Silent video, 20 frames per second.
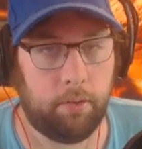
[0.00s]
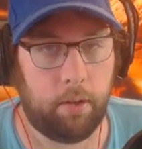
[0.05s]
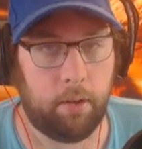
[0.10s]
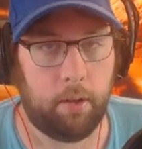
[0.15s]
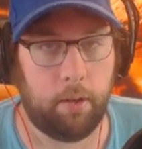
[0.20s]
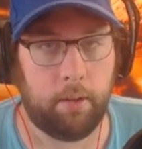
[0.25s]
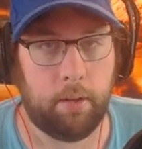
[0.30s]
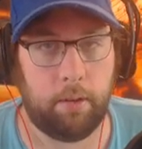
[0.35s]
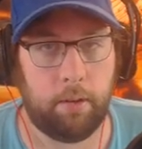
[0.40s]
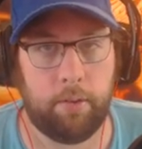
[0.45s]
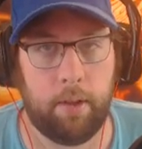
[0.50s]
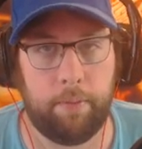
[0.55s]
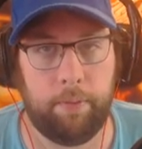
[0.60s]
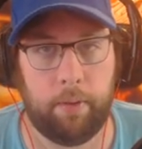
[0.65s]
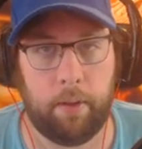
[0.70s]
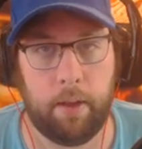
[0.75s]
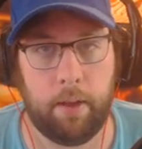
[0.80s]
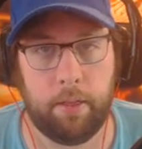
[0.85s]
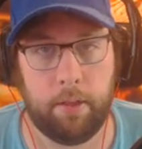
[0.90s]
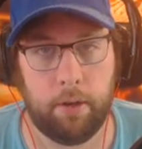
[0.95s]

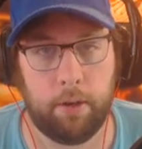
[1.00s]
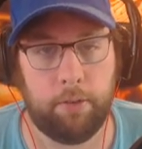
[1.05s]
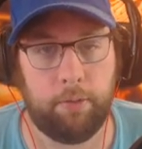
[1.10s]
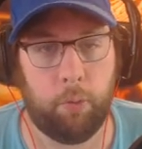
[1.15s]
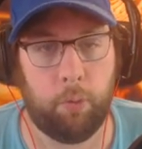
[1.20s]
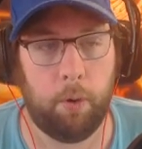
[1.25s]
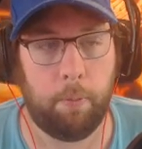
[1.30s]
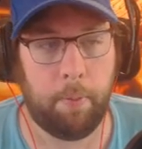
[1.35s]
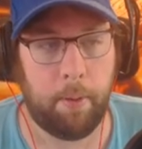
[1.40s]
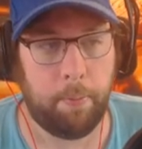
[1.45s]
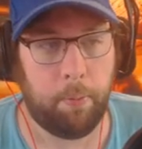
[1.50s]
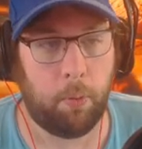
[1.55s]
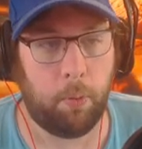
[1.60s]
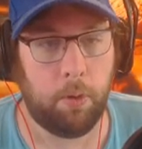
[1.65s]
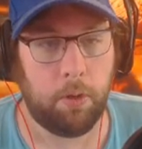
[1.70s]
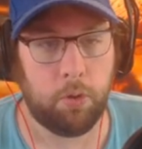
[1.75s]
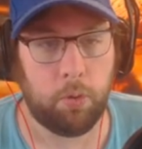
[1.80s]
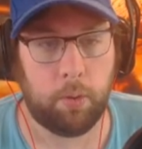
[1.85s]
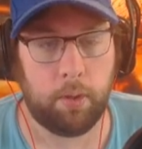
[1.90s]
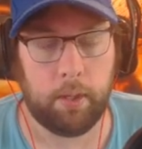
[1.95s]
definitely a thirst for people
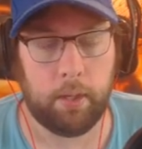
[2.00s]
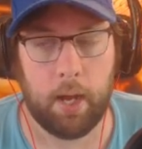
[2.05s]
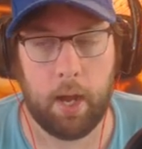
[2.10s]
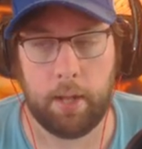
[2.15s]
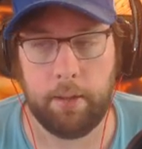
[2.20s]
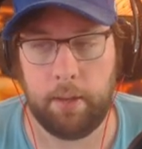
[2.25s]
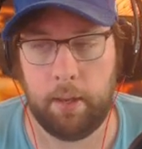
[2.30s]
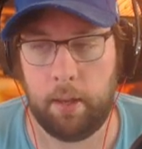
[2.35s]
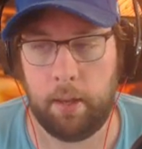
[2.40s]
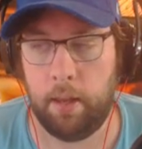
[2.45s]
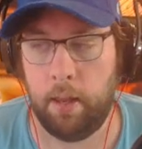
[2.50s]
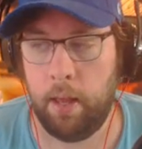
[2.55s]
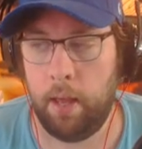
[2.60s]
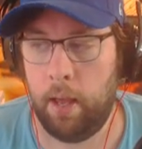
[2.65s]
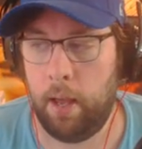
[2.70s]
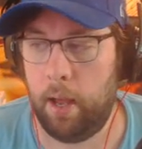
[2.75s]
who enjoy the content,